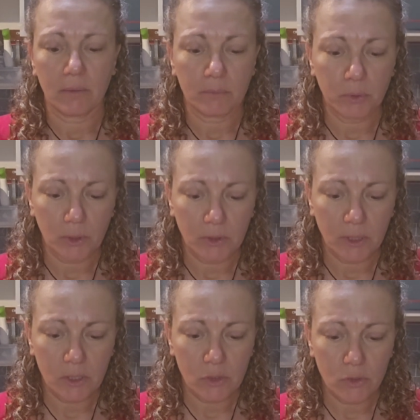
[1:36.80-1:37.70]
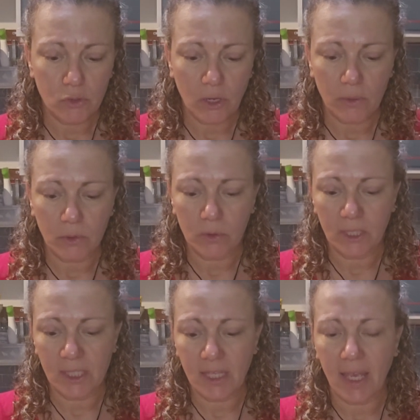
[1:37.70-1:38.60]
brought this to show you.
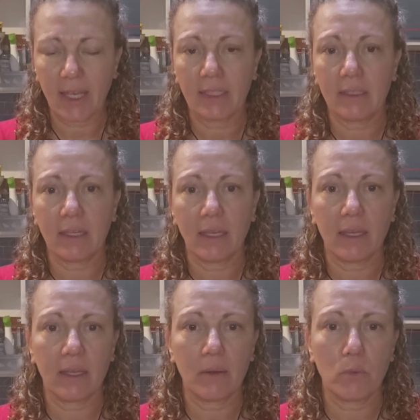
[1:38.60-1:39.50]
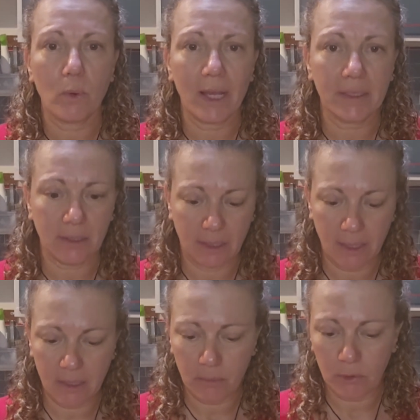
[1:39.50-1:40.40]
This had a white
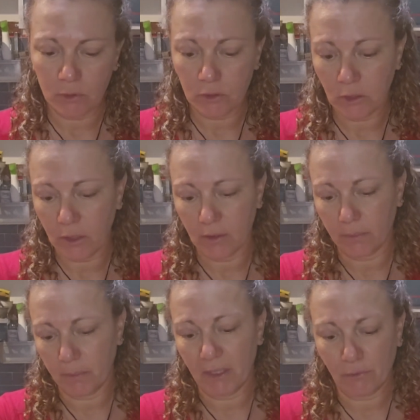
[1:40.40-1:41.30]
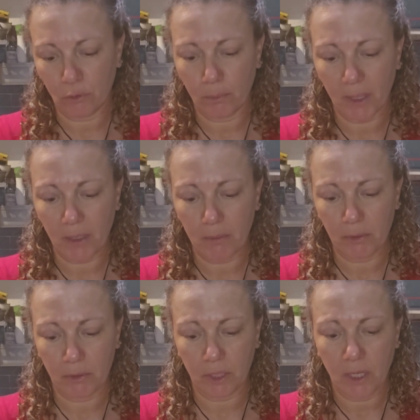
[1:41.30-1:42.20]
label made from
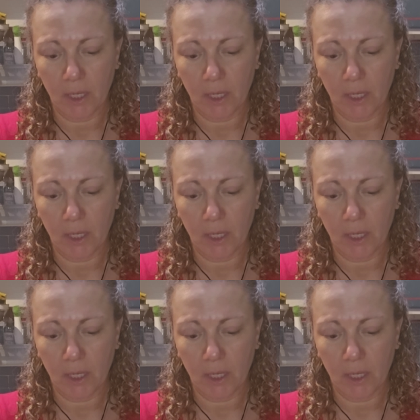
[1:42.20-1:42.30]
paper.